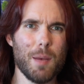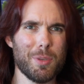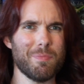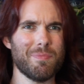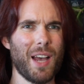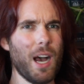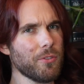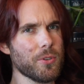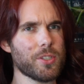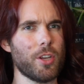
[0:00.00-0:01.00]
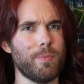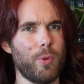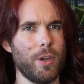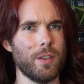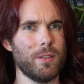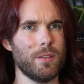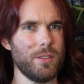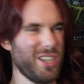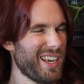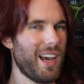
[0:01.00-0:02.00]
But after a certain point,
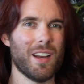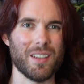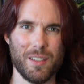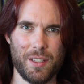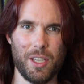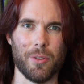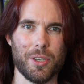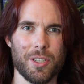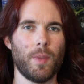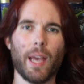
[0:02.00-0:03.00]
you can't hear it.